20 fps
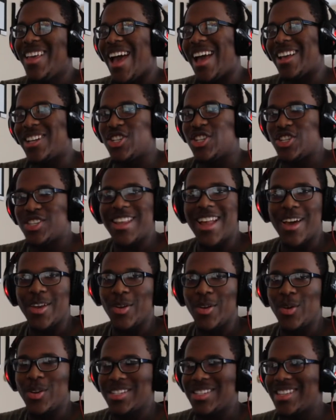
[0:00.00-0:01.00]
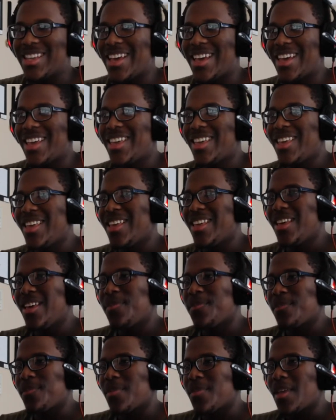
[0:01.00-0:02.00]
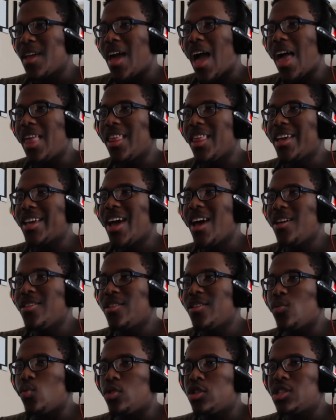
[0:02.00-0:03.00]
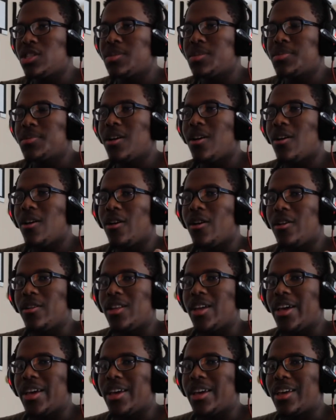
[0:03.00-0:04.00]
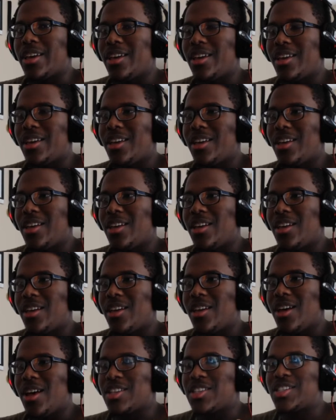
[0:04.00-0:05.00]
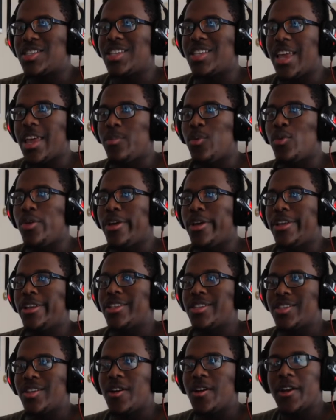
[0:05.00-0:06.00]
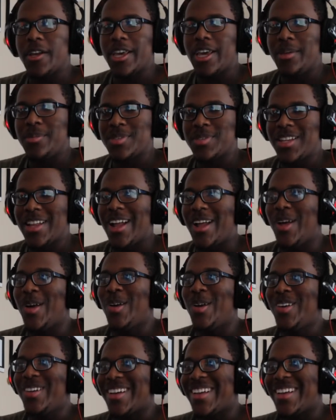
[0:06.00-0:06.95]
I just now noticed that. I like how the Wisps are like a staple in the Sonic games now.